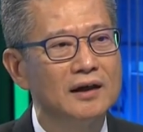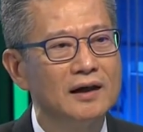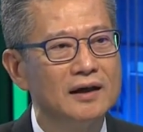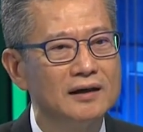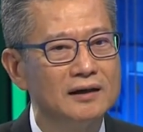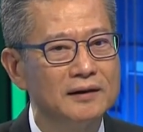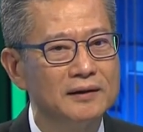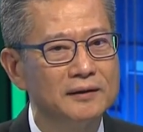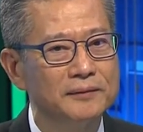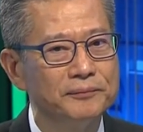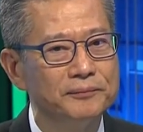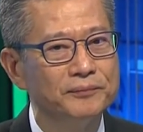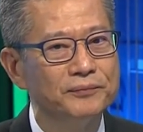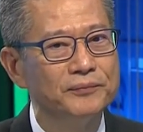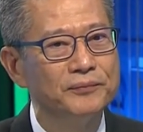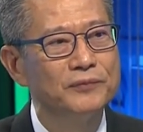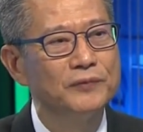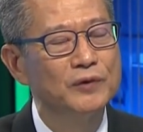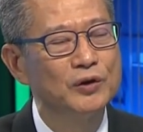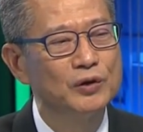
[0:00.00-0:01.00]

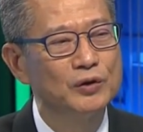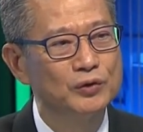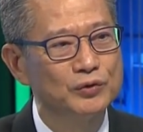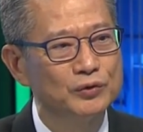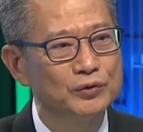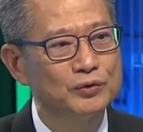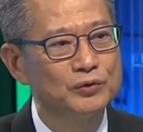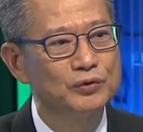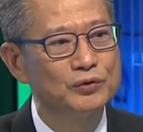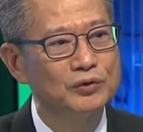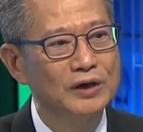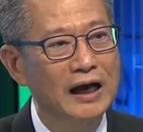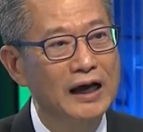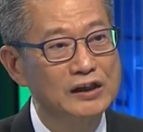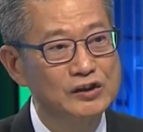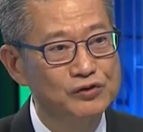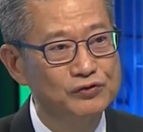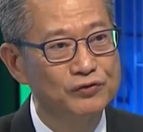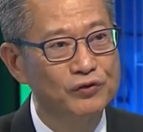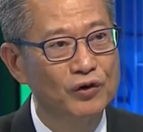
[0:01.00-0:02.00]
um, to
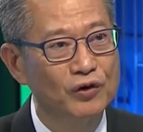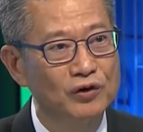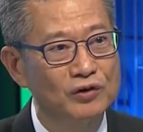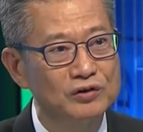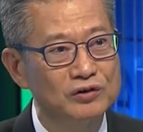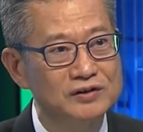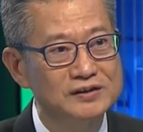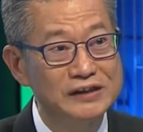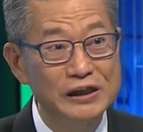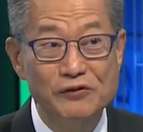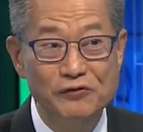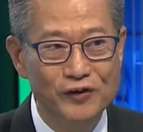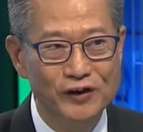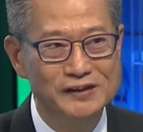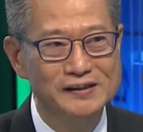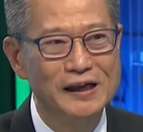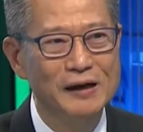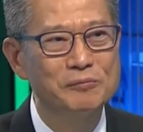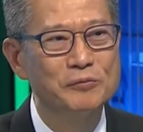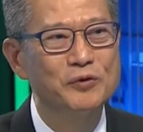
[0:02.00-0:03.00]
ask for, say, for
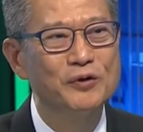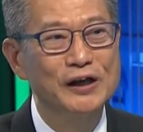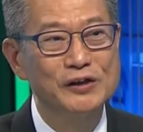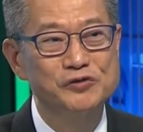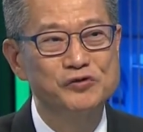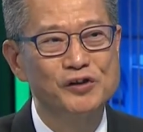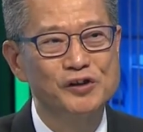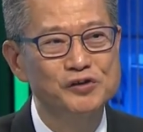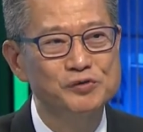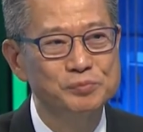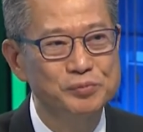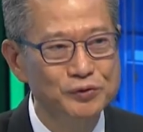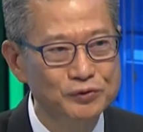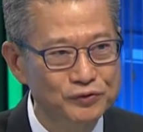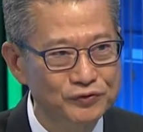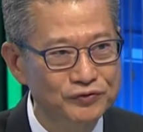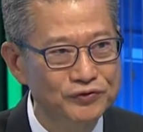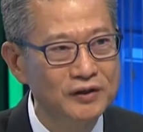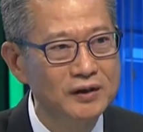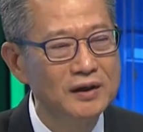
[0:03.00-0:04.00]
example, address
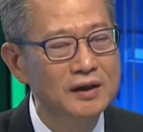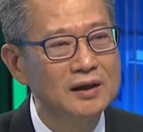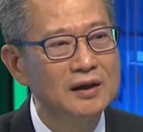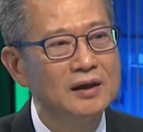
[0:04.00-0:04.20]
proof.